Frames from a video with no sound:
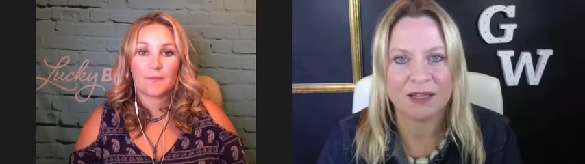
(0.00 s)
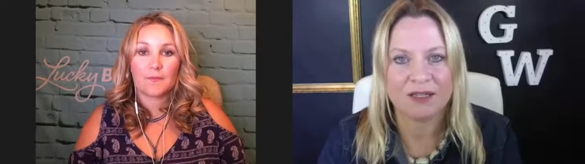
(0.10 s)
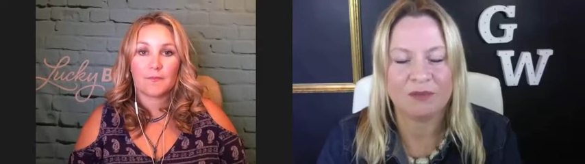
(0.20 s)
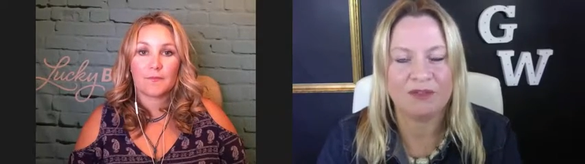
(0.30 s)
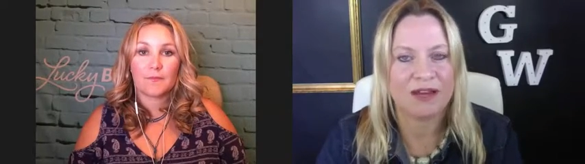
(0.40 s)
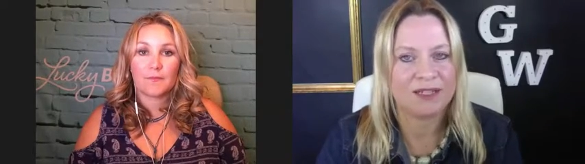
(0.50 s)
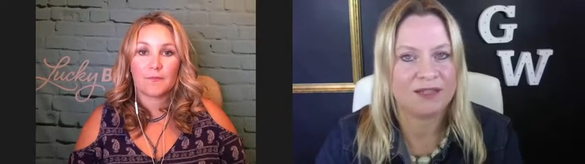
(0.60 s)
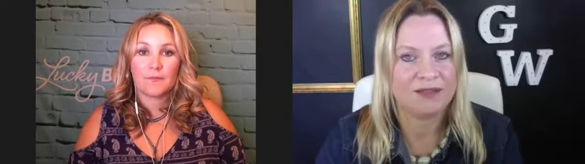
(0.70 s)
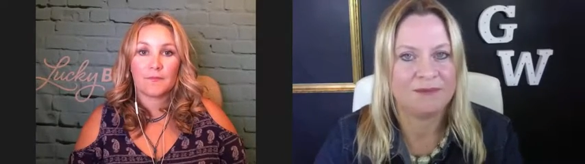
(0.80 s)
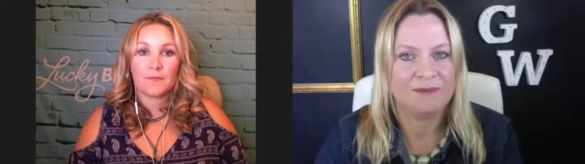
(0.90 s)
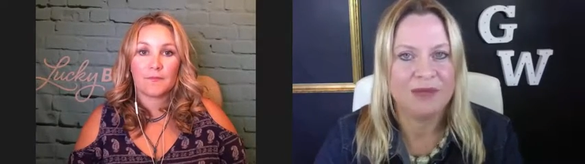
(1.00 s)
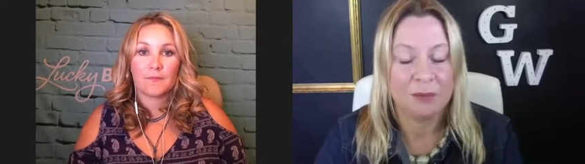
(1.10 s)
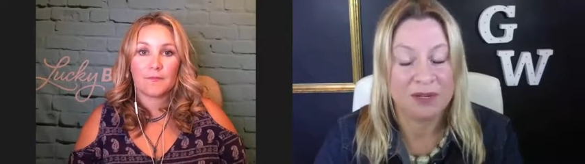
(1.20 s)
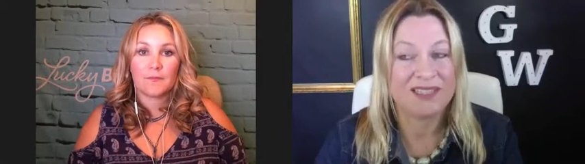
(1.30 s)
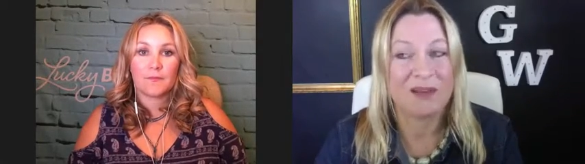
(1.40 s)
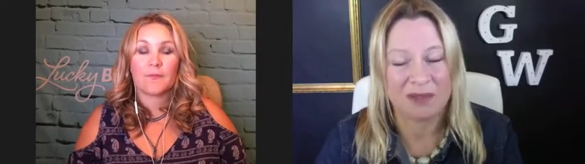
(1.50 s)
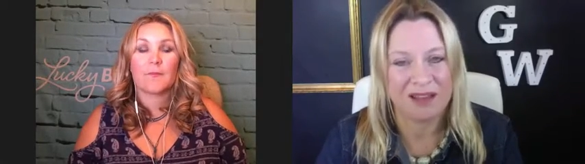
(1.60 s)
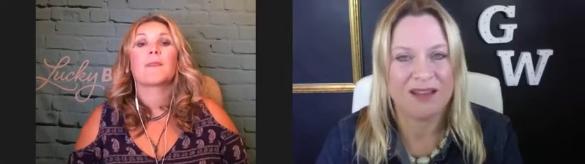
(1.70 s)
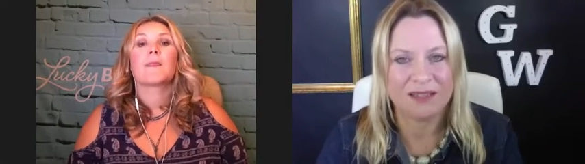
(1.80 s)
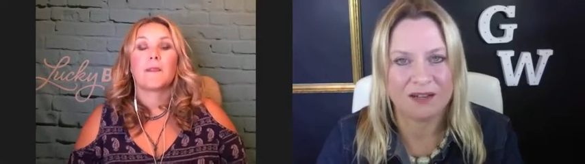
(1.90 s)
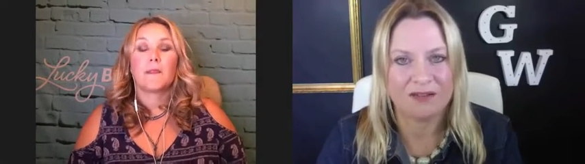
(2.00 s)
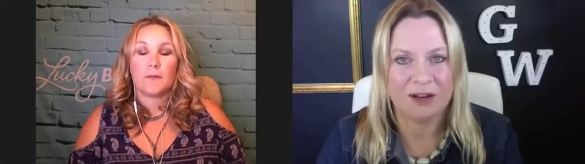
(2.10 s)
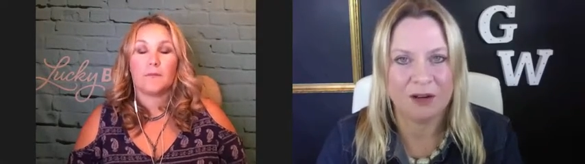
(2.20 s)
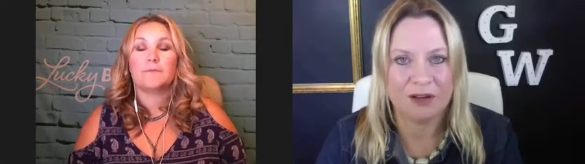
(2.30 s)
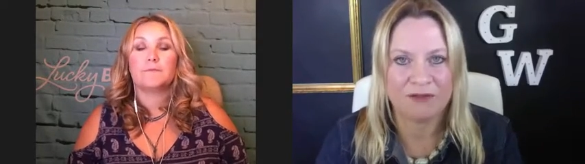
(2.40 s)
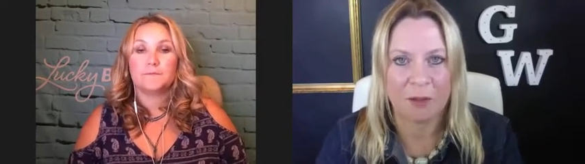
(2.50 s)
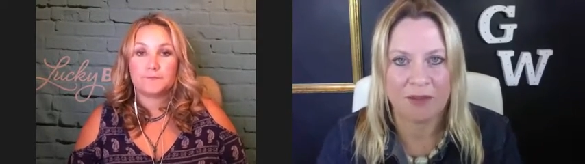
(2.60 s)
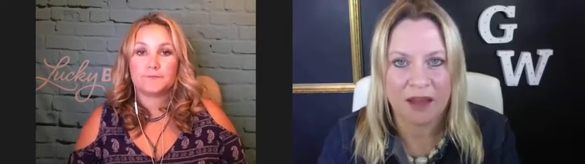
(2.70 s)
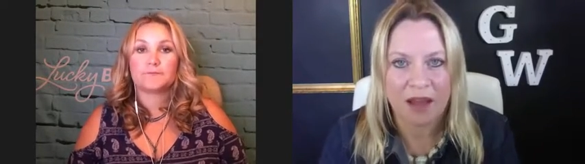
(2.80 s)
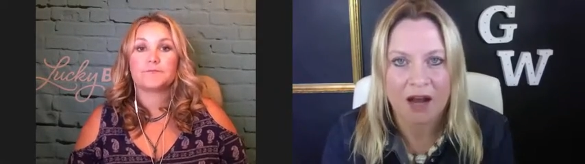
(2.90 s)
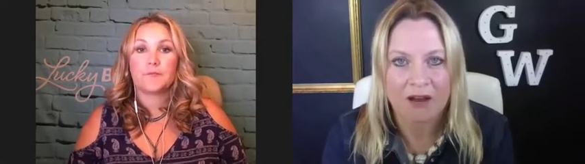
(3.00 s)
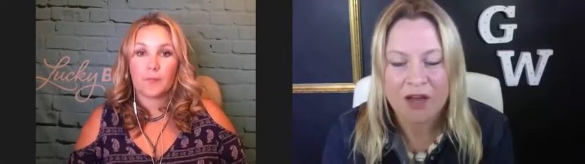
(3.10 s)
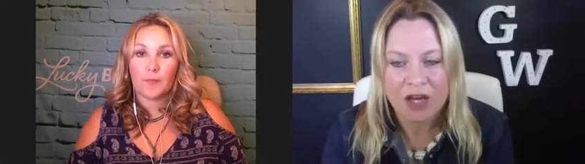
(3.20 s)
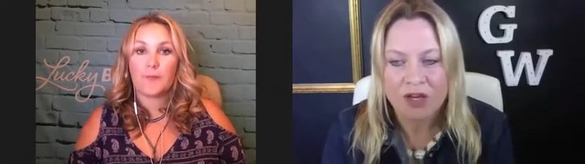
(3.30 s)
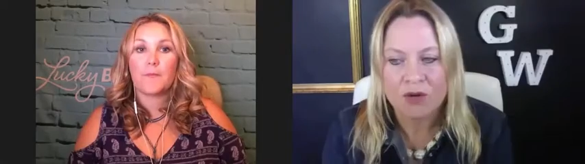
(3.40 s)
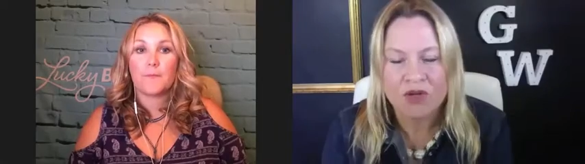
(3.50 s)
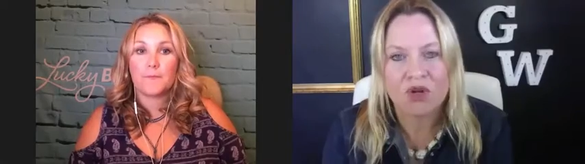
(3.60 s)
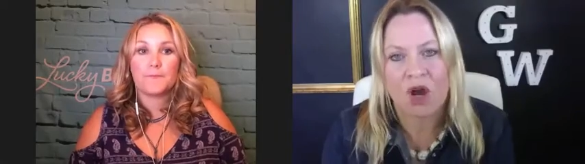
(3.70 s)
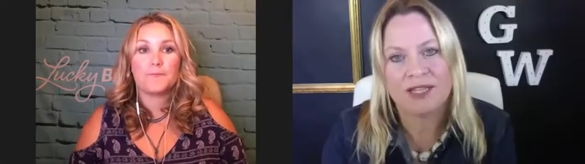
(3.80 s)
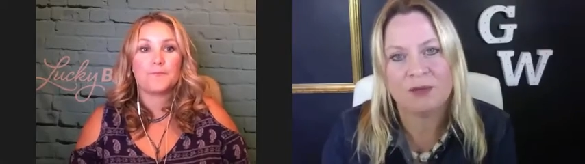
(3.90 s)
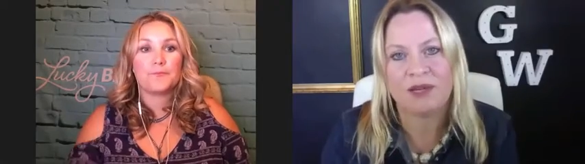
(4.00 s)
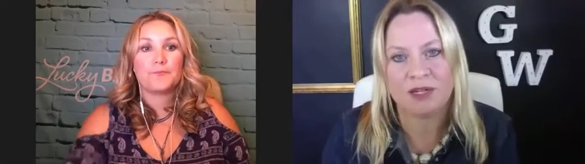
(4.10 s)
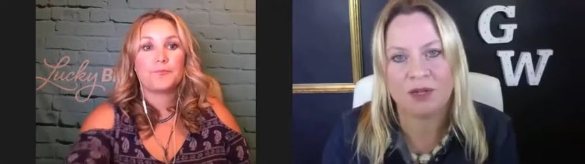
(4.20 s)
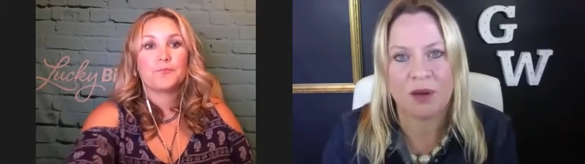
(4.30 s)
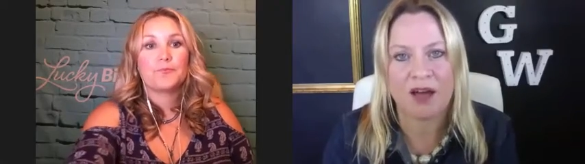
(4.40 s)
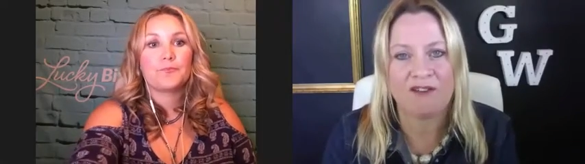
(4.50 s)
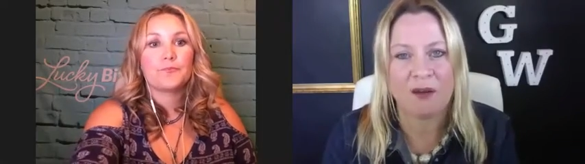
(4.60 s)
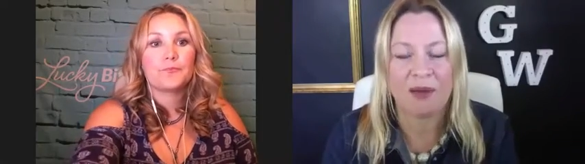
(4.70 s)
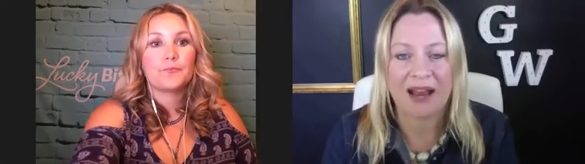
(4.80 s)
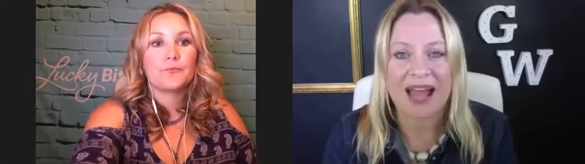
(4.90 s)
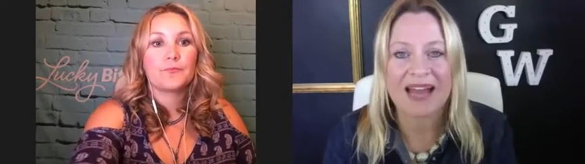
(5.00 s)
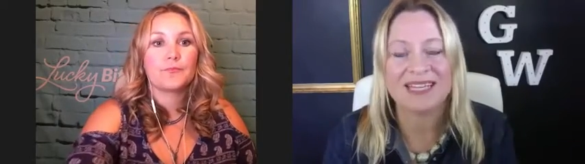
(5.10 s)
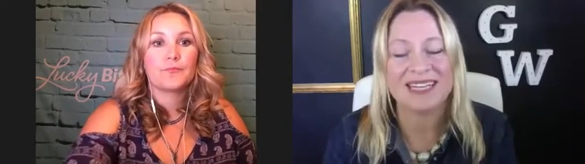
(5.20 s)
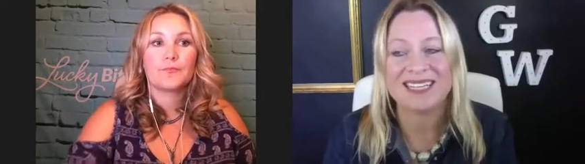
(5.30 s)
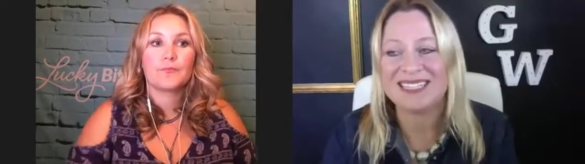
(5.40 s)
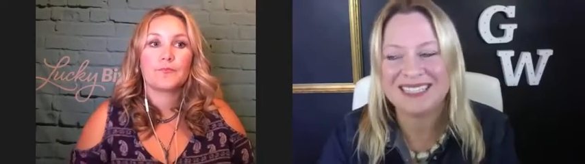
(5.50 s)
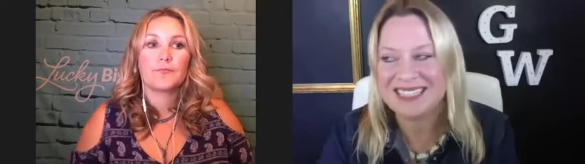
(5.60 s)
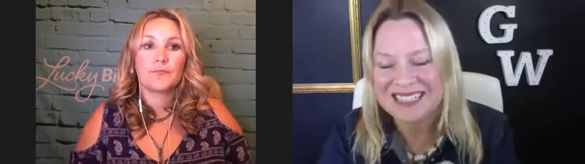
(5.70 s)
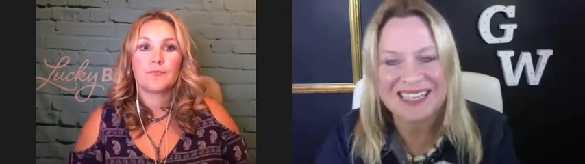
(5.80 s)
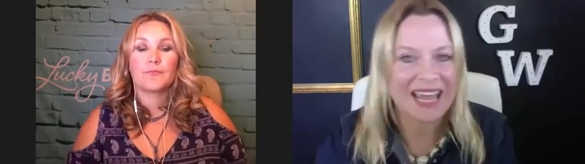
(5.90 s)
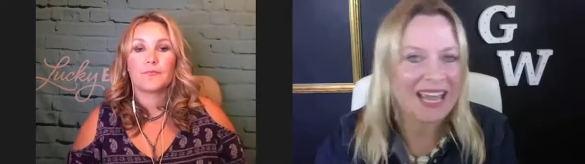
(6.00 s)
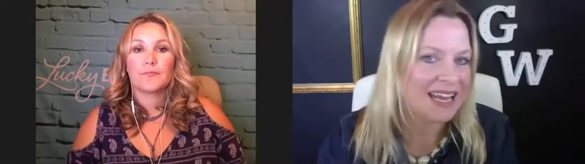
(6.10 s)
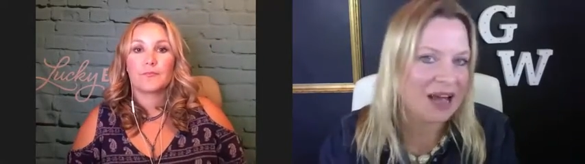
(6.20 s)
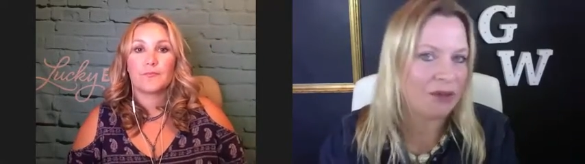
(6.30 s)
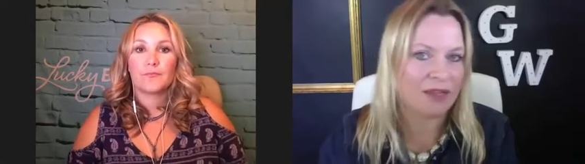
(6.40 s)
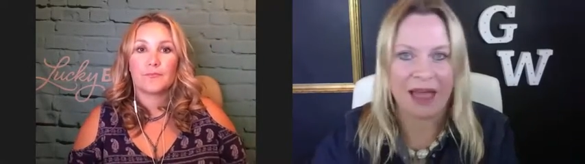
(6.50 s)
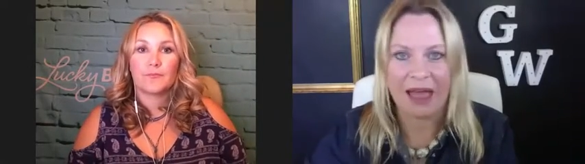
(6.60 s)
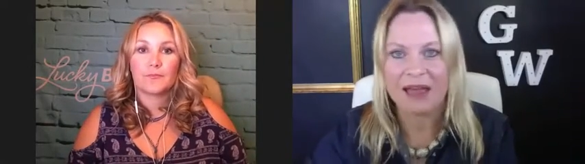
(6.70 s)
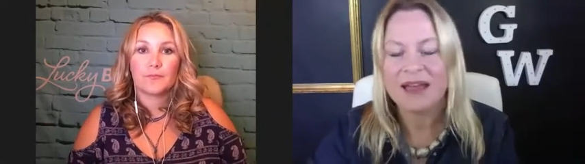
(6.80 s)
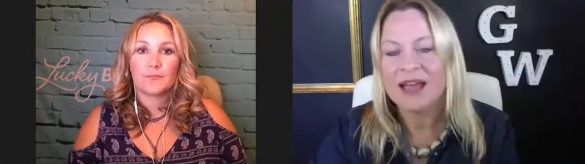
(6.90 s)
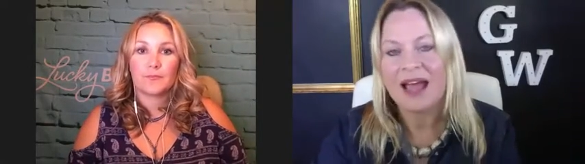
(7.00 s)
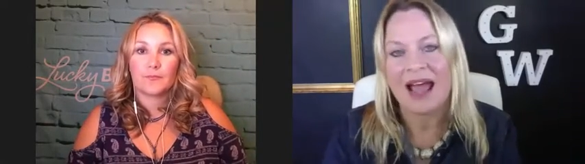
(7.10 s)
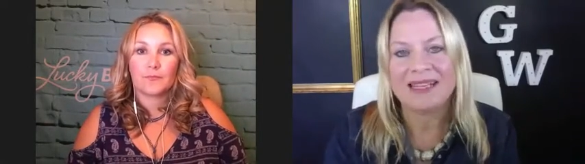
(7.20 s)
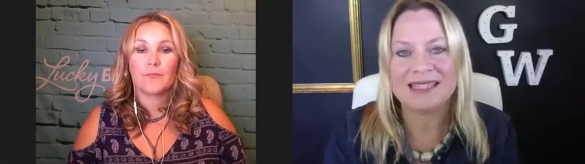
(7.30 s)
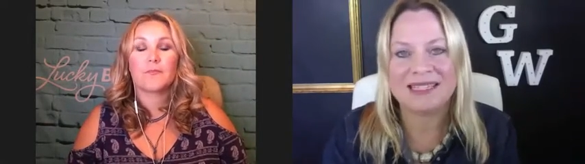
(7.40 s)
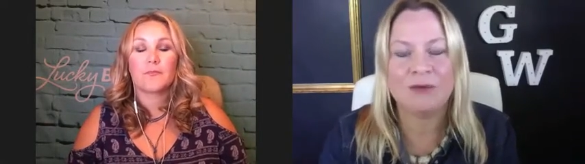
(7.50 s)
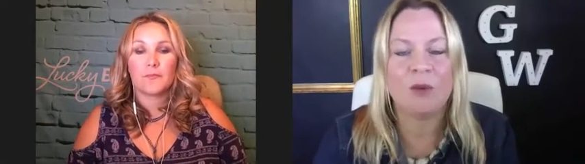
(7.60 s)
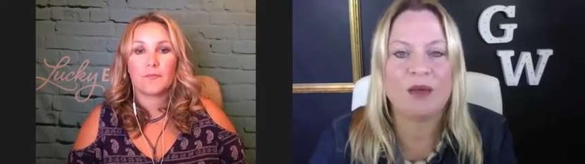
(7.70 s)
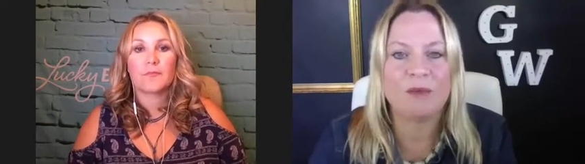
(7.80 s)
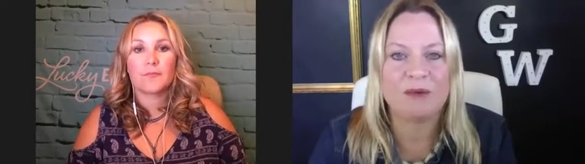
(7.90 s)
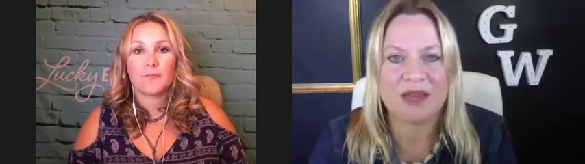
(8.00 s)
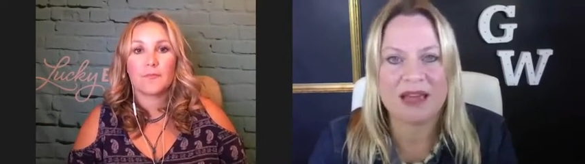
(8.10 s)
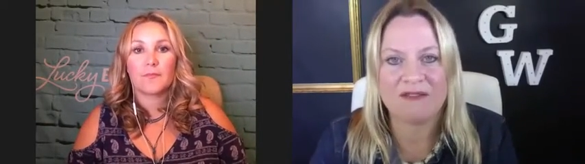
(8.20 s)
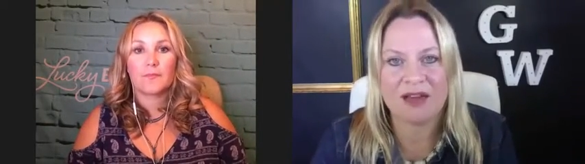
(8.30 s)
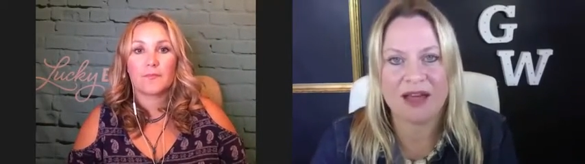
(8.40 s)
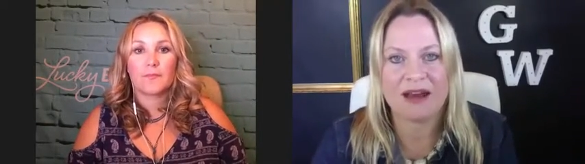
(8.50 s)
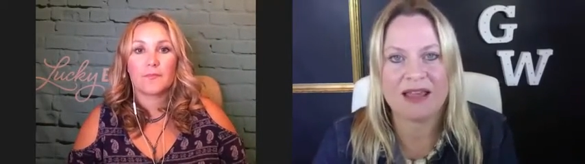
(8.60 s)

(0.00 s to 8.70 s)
Speaker 1: is perfectionism which is something that i suffer a little bit from and then you kind of you can try to be too perfect but actually just just get it out there and see what people think of it. And I